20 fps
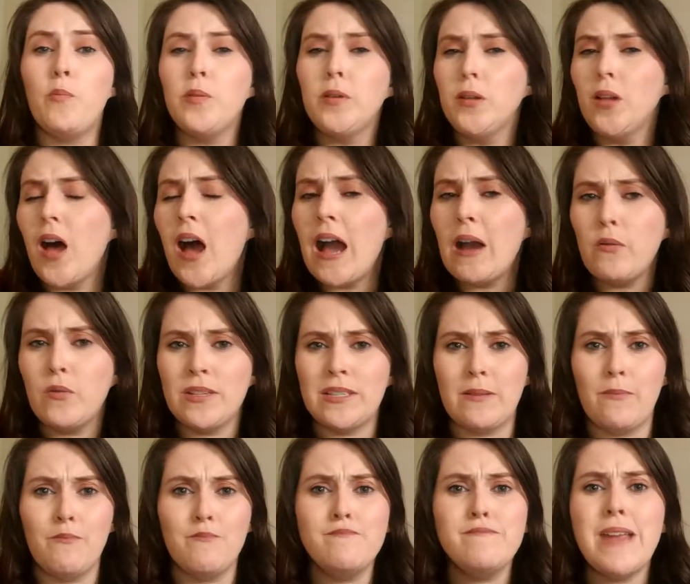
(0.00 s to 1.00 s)
The plot
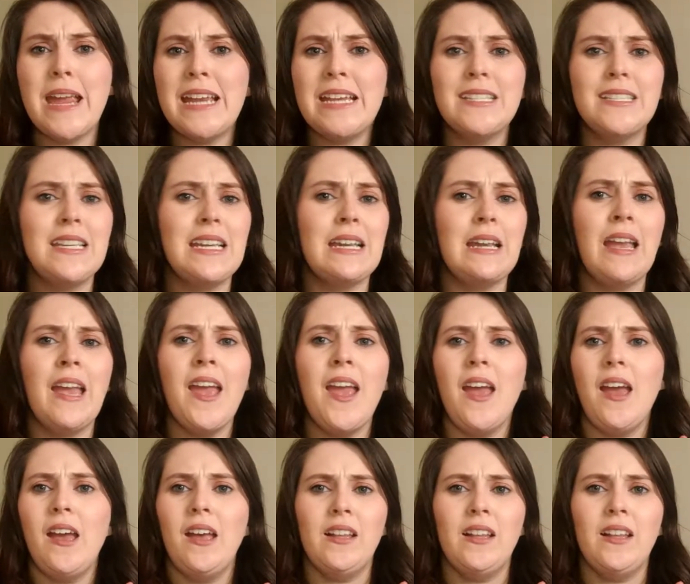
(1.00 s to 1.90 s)
was amazing.